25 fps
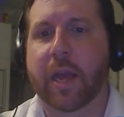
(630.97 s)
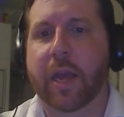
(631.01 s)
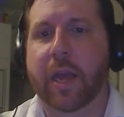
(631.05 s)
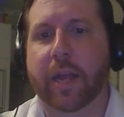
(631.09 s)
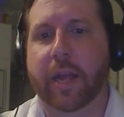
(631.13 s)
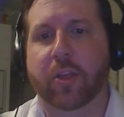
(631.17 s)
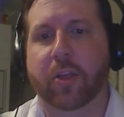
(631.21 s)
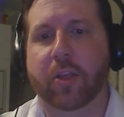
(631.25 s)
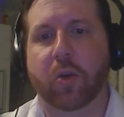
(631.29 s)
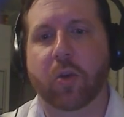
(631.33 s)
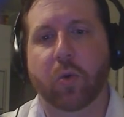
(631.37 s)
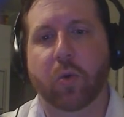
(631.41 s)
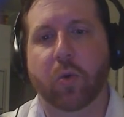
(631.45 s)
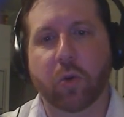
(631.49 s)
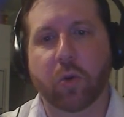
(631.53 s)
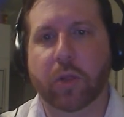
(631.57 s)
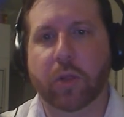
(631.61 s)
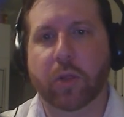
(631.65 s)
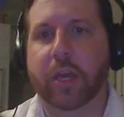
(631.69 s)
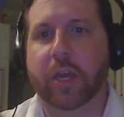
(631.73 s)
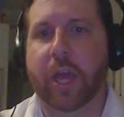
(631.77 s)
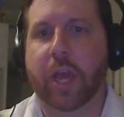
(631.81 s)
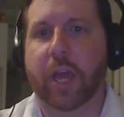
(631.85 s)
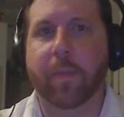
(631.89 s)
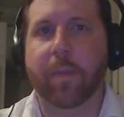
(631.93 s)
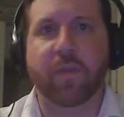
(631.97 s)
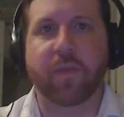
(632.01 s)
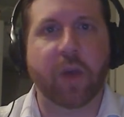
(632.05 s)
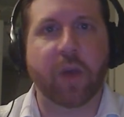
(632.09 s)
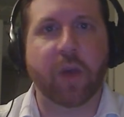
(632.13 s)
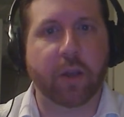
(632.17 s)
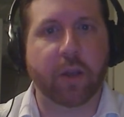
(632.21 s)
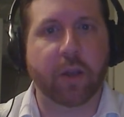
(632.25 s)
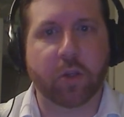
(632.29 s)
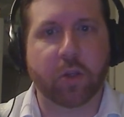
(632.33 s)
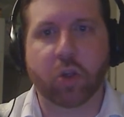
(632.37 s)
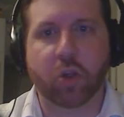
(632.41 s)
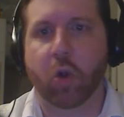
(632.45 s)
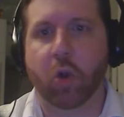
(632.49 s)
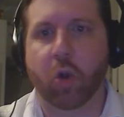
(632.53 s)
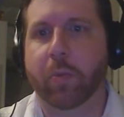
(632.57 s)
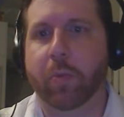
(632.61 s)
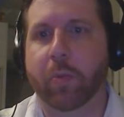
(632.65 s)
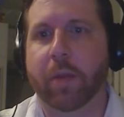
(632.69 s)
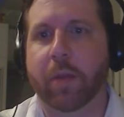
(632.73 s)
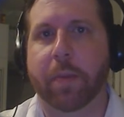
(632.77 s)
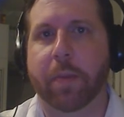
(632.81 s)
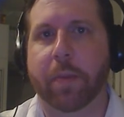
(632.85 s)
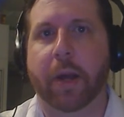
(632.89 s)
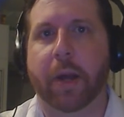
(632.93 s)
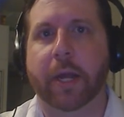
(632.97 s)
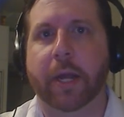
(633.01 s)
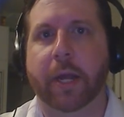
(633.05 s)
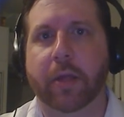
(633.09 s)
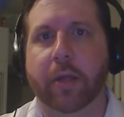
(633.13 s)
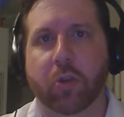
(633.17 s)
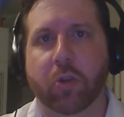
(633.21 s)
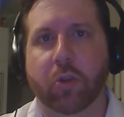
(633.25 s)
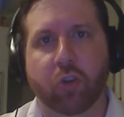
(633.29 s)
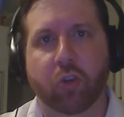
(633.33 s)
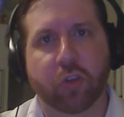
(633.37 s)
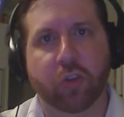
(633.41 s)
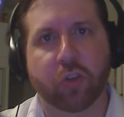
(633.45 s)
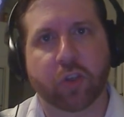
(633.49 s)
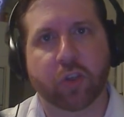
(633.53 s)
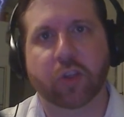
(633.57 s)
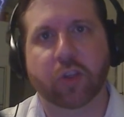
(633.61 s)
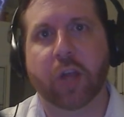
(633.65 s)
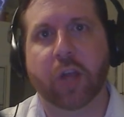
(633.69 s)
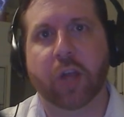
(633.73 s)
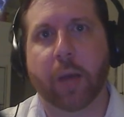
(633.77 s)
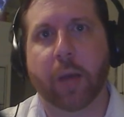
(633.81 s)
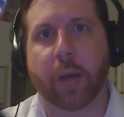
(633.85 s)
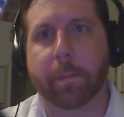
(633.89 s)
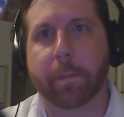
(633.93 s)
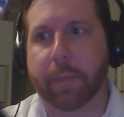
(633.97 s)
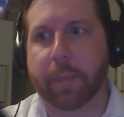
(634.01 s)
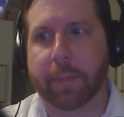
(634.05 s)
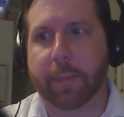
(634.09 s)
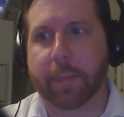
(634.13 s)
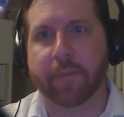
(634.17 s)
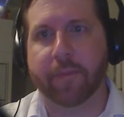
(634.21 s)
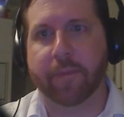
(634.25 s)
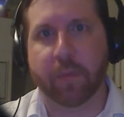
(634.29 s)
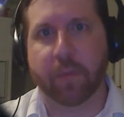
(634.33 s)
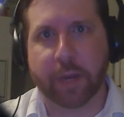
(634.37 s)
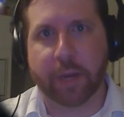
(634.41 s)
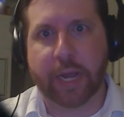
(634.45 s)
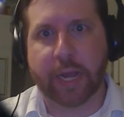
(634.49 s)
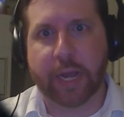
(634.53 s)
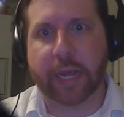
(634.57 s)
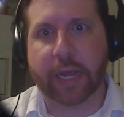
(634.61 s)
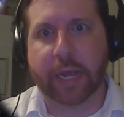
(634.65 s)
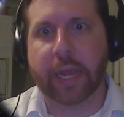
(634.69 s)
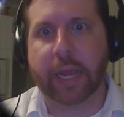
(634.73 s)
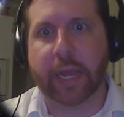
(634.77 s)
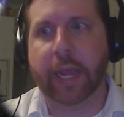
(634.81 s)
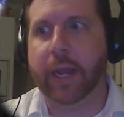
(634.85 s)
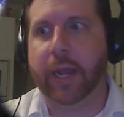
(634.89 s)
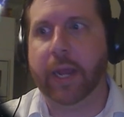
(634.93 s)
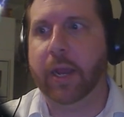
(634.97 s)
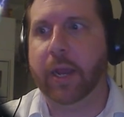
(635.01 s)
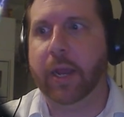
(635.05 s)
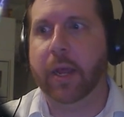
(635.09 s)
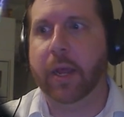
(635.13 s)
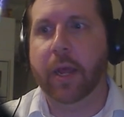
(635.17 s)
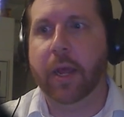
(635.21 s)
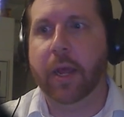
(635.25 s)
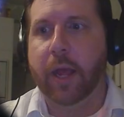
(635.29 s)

And so early game, you've got so many bodies to just stop people from attacking in,